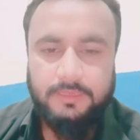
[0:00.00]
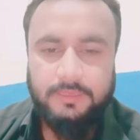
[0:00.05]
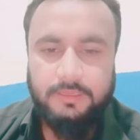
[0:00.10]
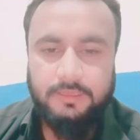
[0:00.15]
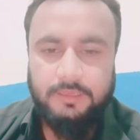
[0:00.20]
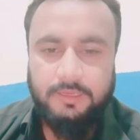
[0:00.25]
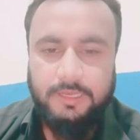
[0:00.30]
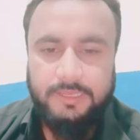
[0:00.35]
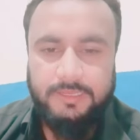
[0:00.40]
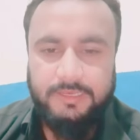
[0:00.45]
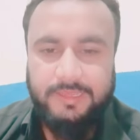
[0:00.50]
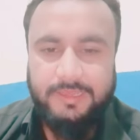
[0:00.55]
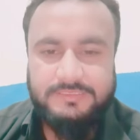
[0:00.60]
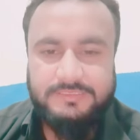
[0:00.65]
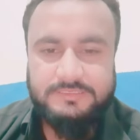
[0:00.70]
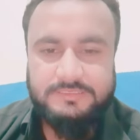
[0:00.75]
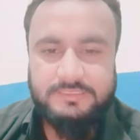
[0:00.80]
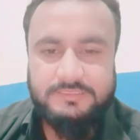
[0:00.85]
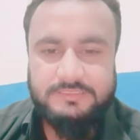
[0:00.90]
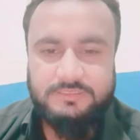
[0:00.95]

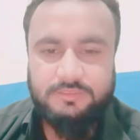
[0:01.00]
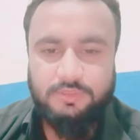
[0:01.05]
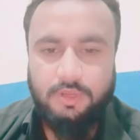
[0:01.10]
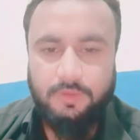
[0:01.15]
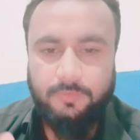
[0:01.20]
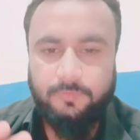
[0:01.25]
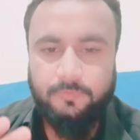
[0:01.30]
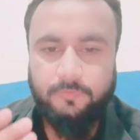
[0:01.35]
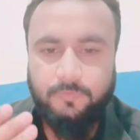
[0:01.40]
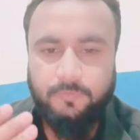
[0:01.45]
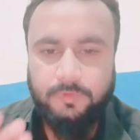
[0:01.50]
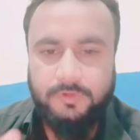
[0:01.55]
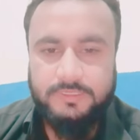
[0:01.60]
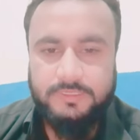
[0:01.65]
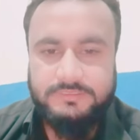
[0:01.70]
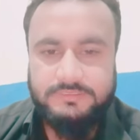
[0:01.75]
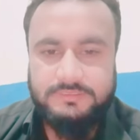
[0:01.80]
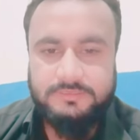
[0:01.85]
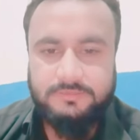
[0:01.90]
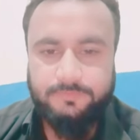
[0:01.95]
highlights its top
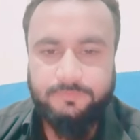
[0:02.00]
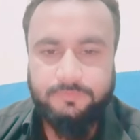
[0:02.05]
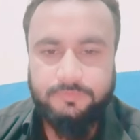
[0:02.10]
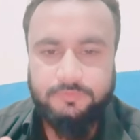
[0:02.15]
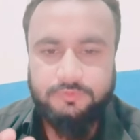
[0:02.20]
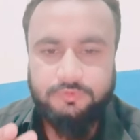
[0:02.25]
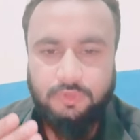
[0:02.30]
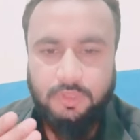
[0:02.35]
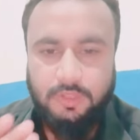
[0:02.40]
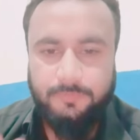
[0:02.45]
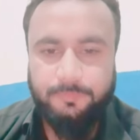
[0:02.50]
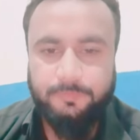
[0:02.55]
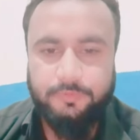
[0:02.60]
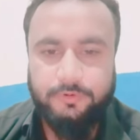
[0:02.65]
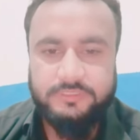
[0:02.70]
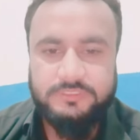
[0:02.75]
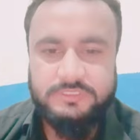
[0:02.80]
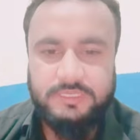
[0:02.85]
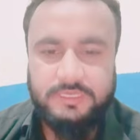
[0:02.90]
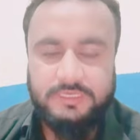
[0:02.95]
first top
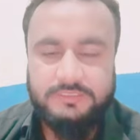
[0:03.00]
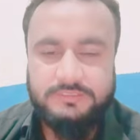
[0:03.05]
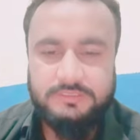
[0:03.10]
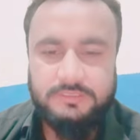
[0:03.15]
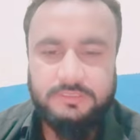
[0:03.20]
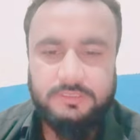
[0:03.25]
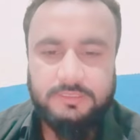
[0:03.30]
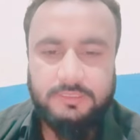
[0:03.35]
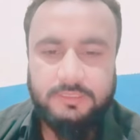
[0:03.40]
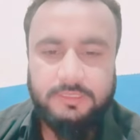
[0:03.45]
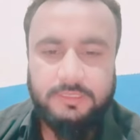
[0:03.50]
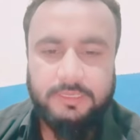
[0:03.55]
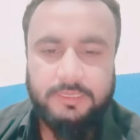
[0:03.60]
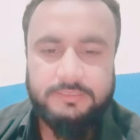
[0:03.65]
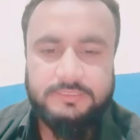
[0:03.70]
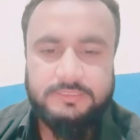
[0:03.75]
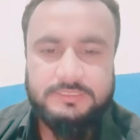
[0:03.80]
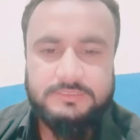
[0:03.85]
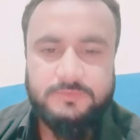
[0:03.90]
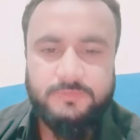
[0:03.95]
projects
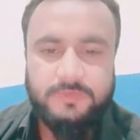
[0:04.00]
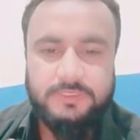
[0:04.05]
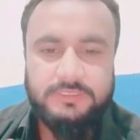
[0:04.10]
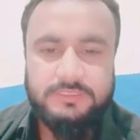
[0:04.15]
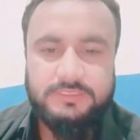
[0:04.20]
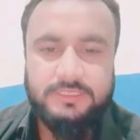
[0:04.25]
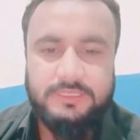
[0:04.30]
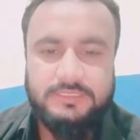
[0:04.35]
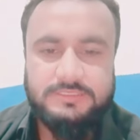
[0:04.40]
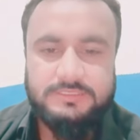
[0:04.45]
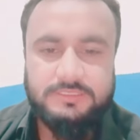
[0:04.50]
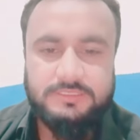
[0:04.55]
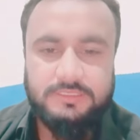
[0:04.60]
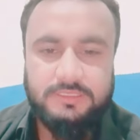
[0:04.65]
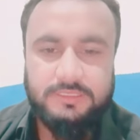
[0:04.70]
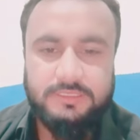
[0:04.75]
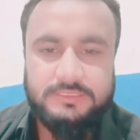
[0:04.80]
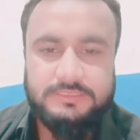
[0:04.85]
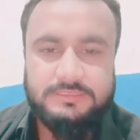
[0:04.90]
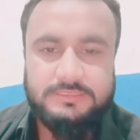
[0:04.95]
and this Fintoch
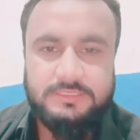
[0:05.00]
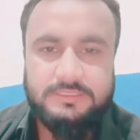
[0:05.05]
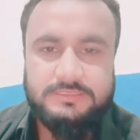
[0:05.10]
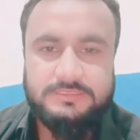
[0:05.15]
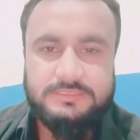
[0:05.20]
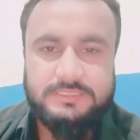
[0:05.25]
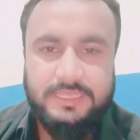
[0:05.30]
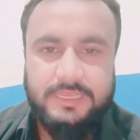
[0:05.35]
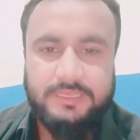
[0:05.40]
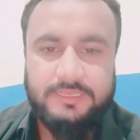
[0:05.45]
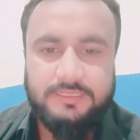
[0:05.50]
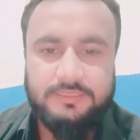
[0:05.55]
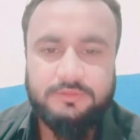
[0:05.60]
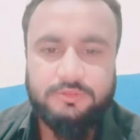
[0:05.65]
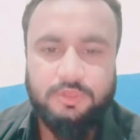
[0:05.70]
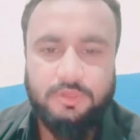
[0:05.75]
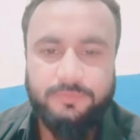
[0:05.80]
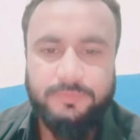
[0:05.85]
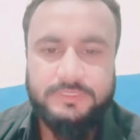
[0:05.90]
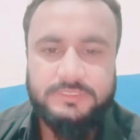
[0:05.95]
is the second
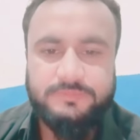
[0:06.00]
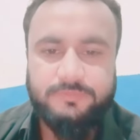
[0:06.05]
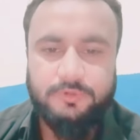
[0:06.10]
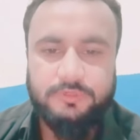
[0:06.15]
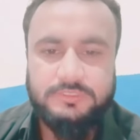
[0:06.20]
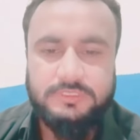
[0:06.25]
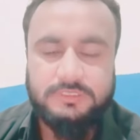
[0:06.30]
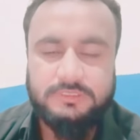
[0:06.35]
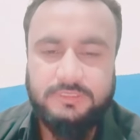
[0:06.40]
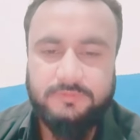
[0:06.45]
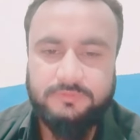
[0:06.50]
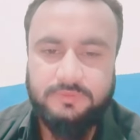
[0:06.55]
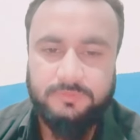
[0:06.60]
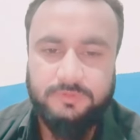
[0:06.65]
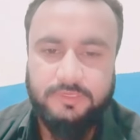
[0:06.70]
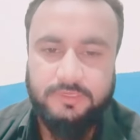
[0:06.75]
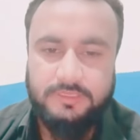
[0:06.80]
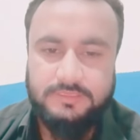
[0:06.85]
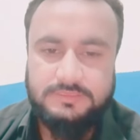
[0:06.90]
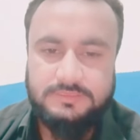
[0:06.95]
toughest project of the
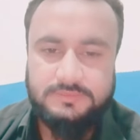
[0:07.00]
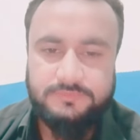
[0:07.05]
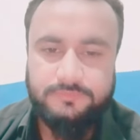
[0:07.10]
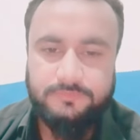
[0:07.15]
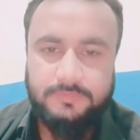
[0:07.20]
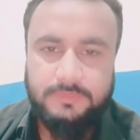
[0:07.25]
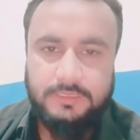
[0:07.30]
Binance.